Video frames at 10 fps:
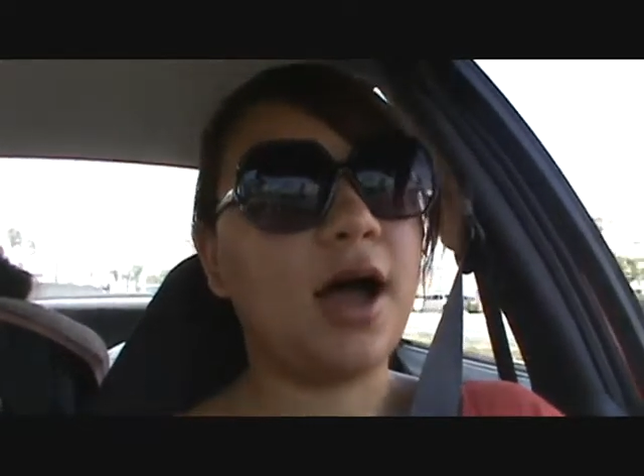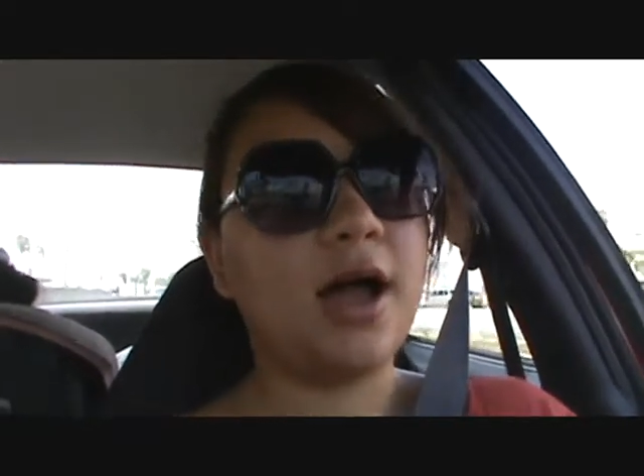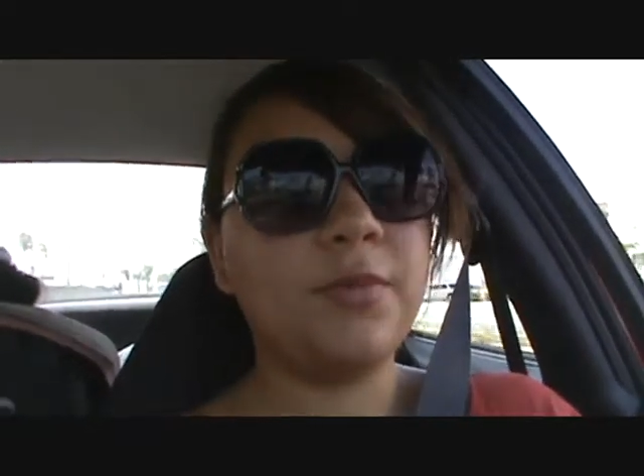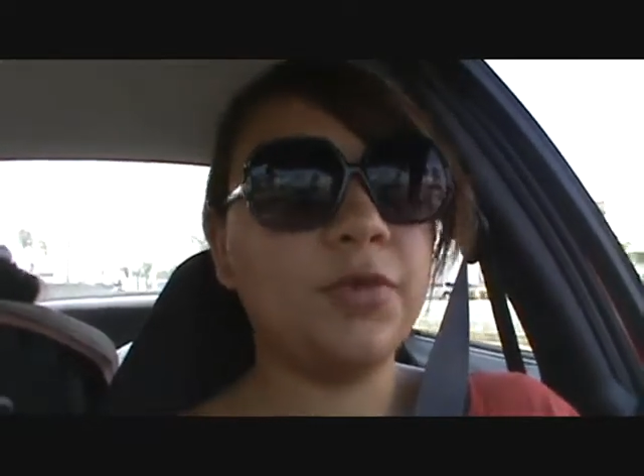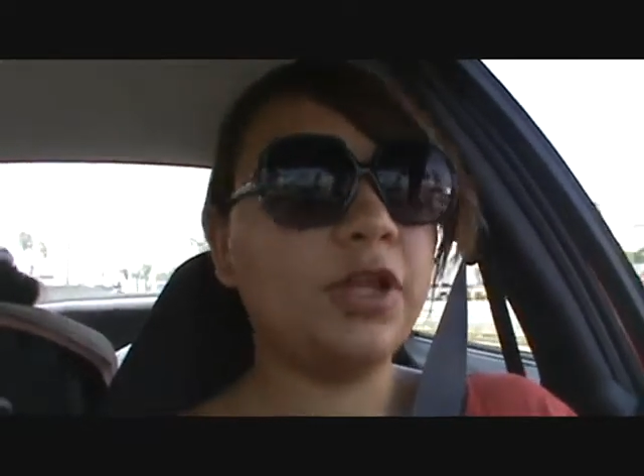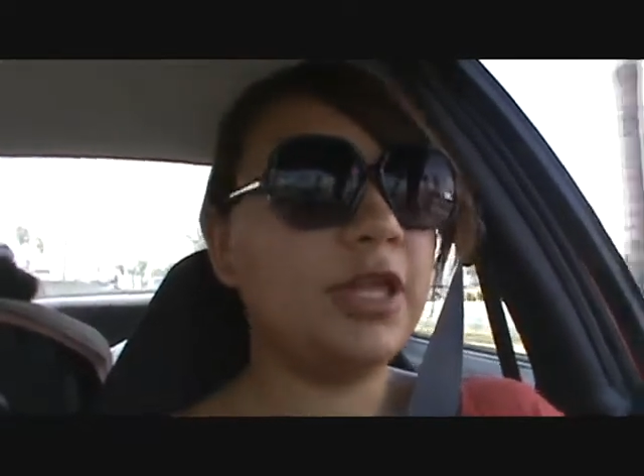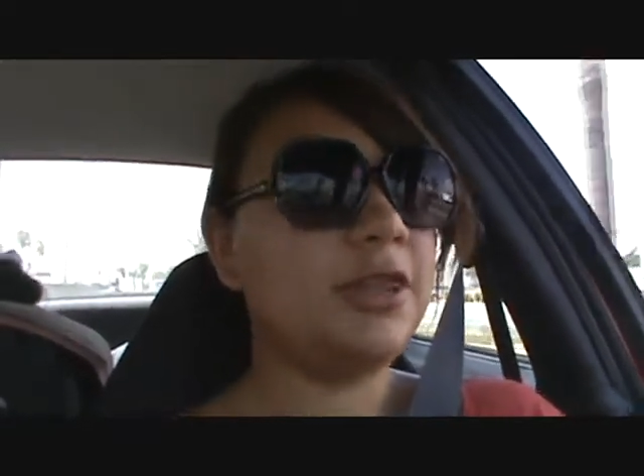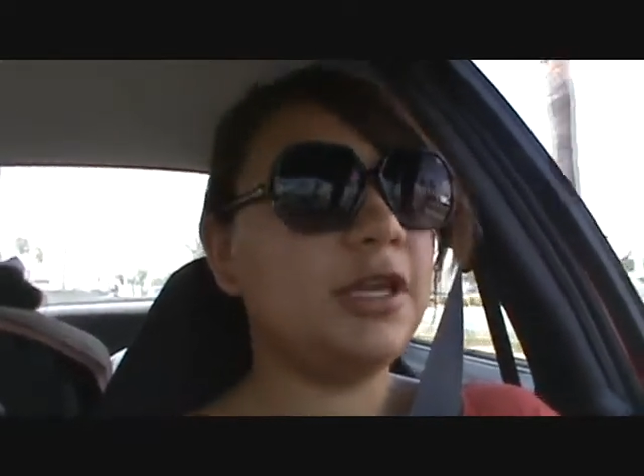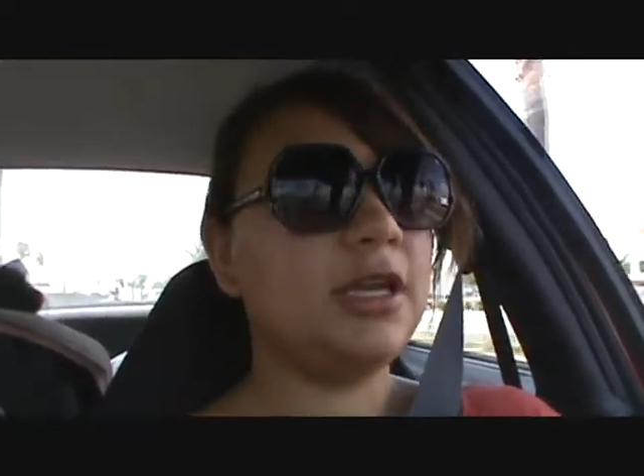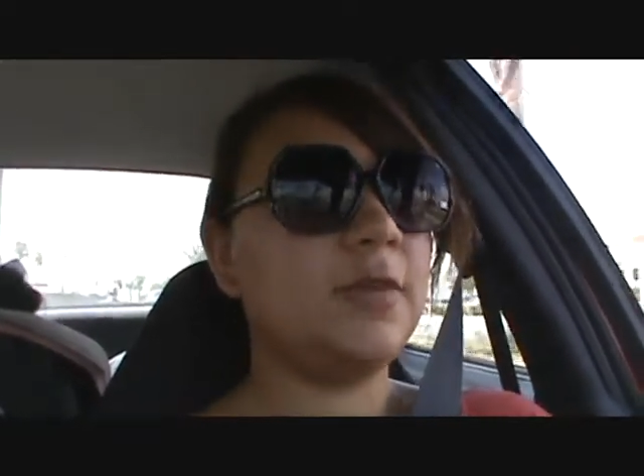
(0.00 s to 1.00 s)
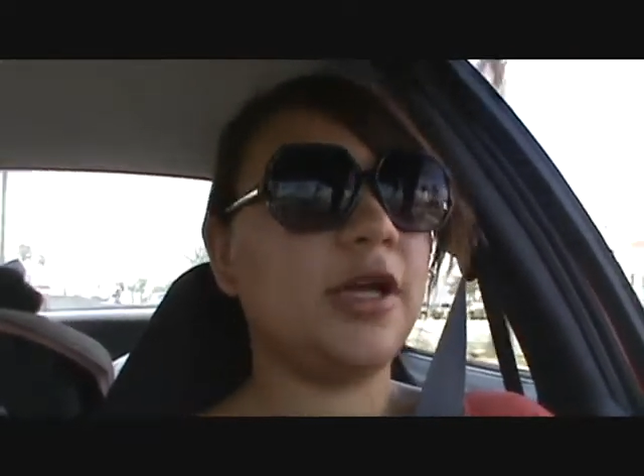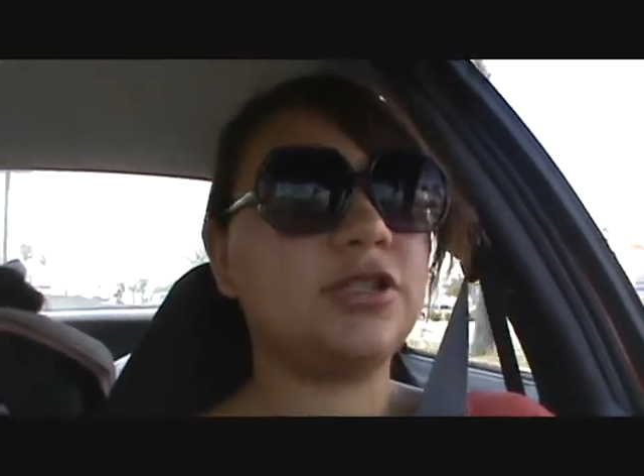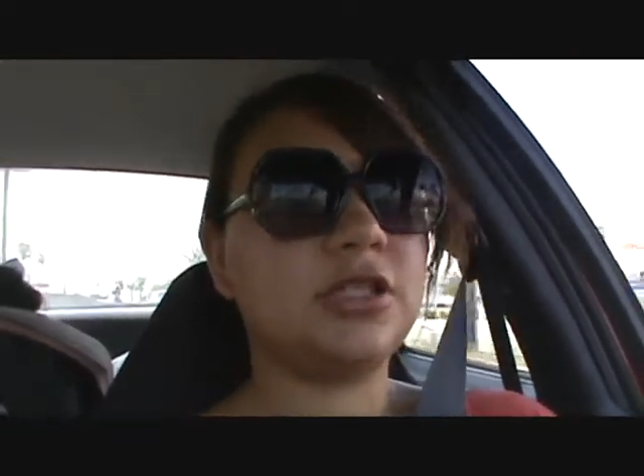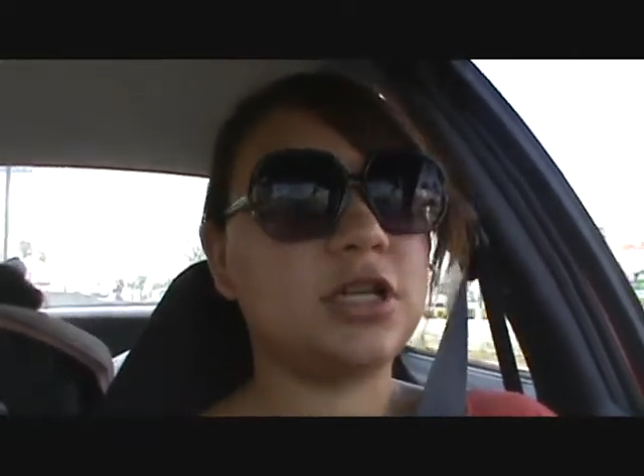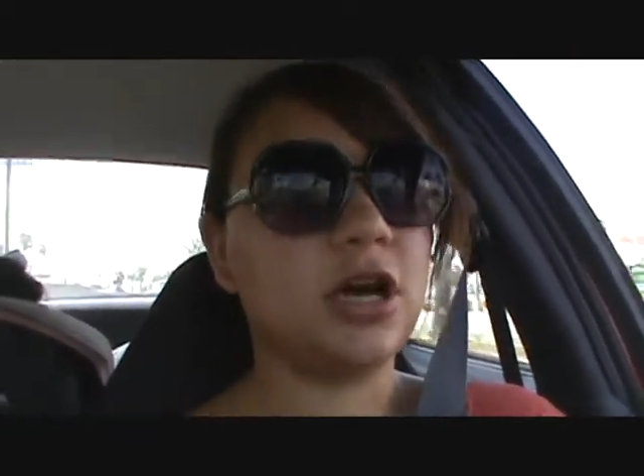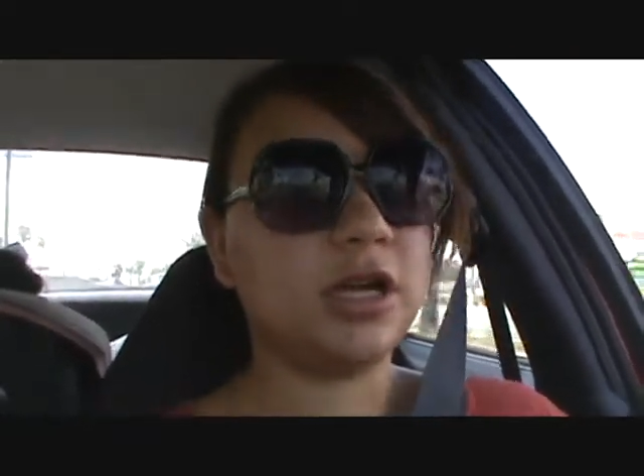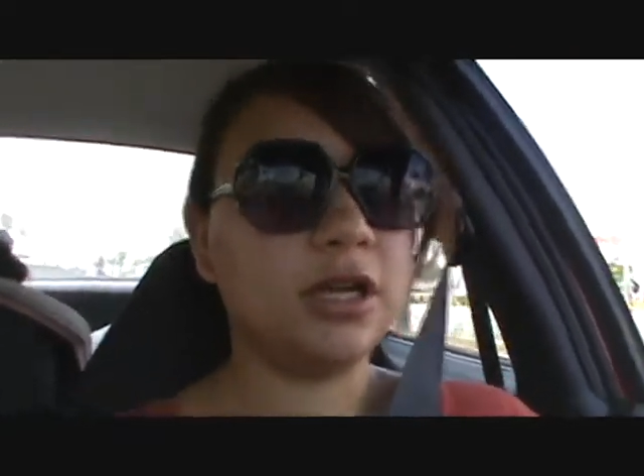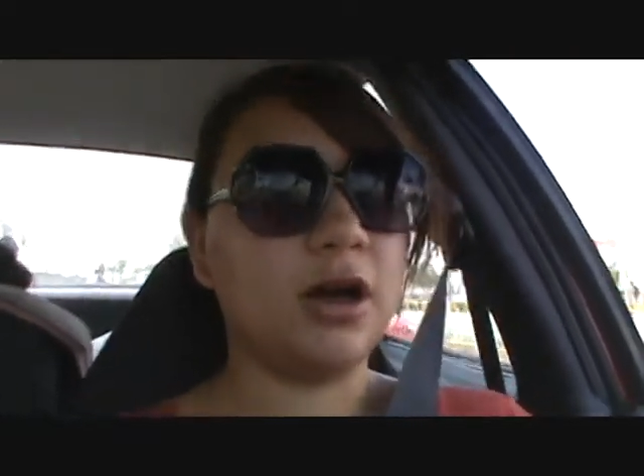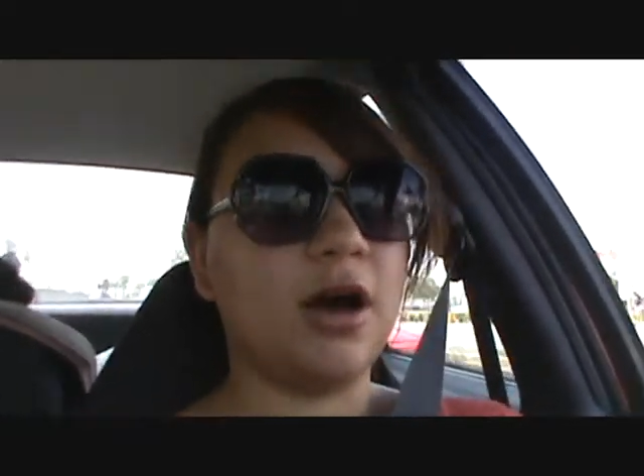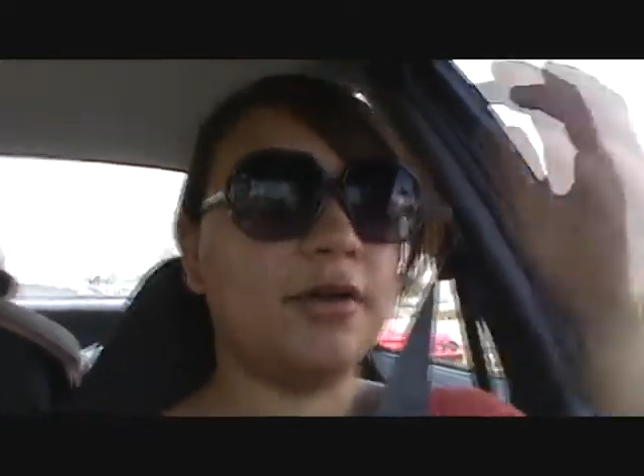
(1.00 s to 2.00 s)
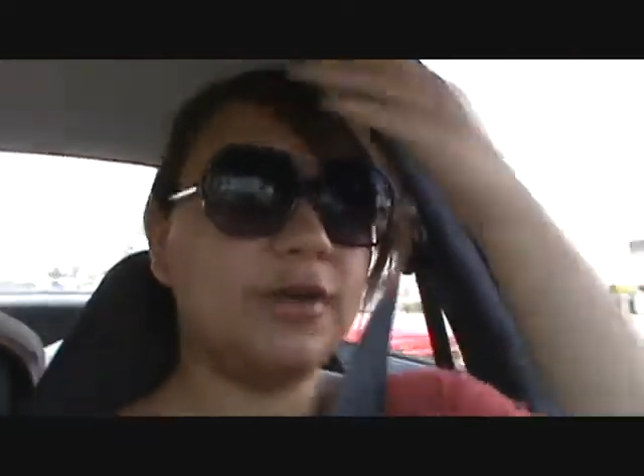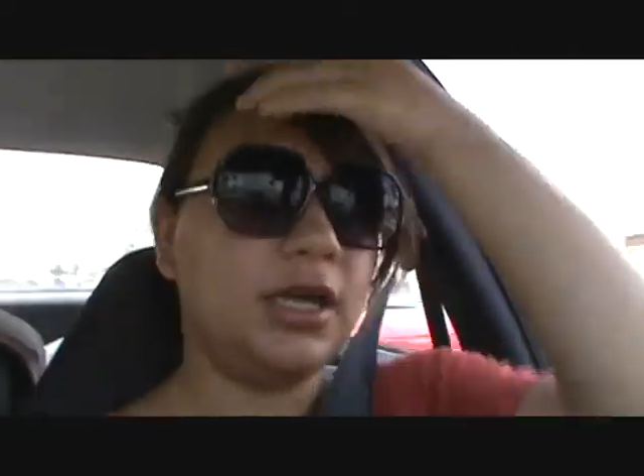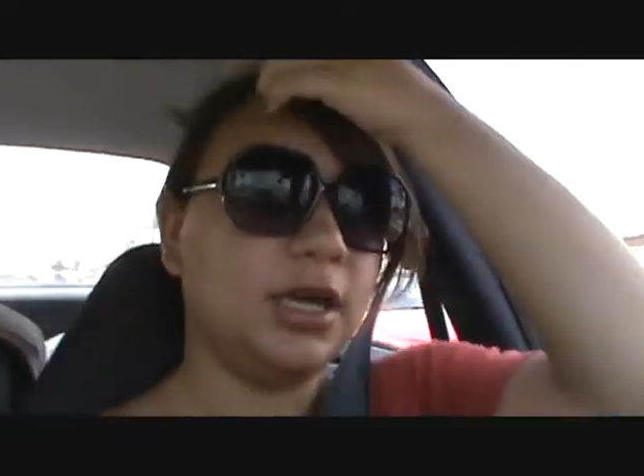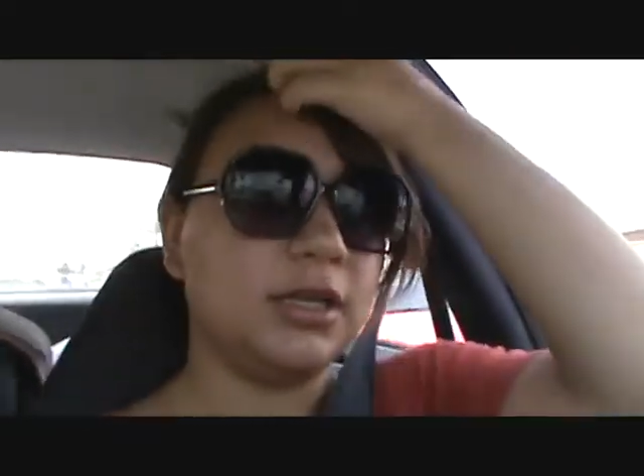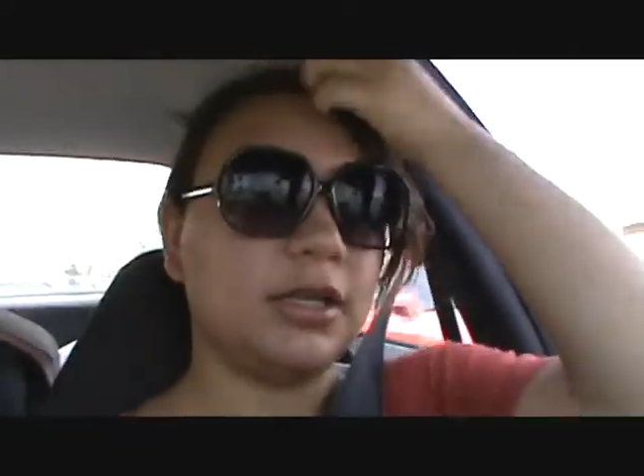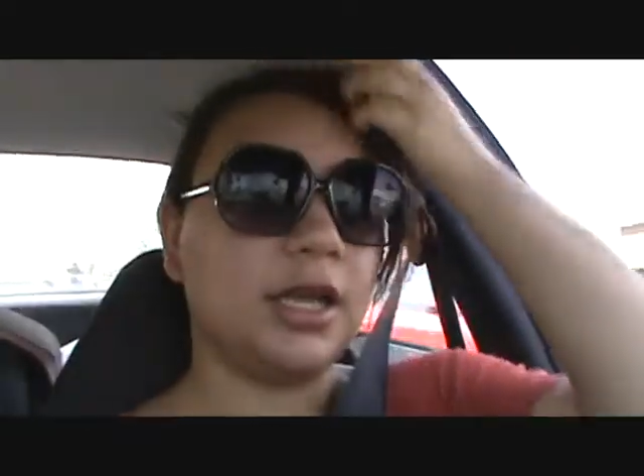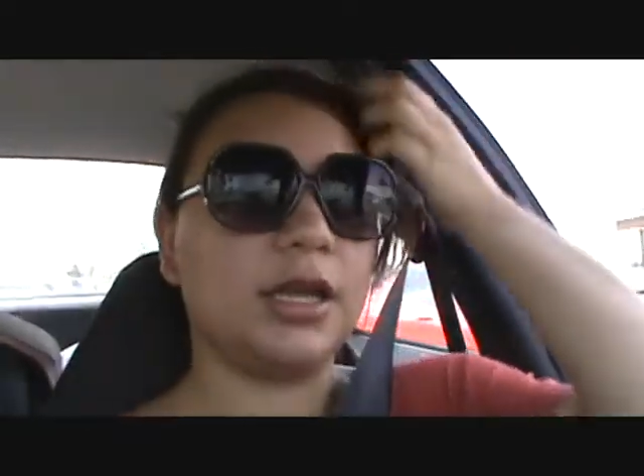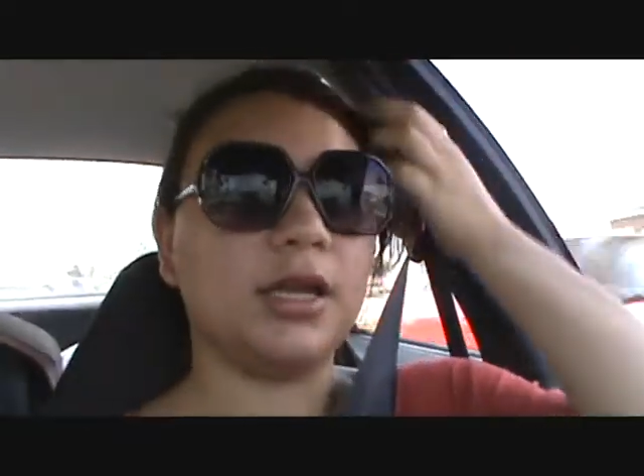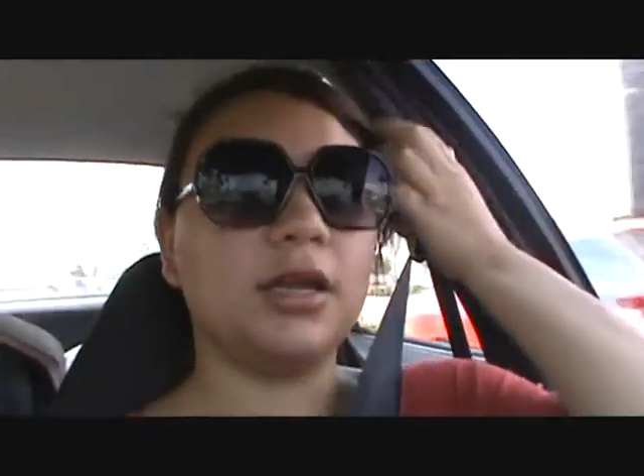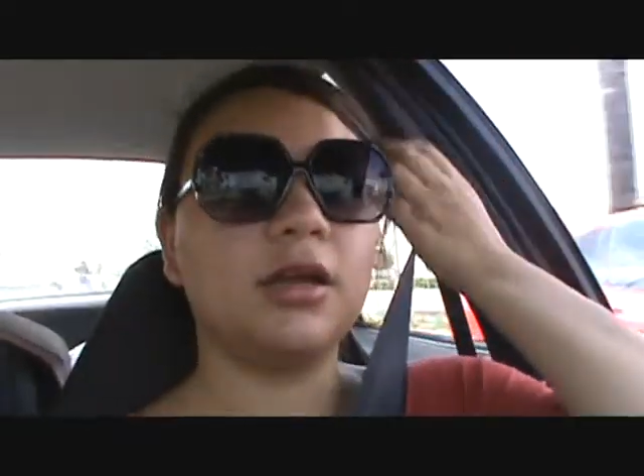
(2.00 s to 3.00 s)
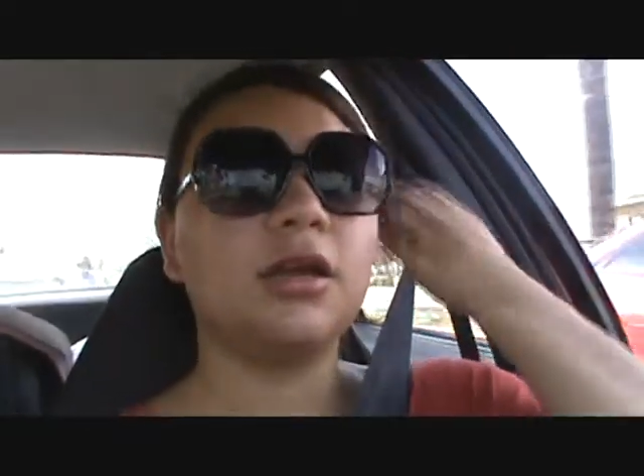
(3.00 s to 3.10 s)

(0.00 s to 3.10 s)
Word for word: I'm really thinking about just talking to Javi and like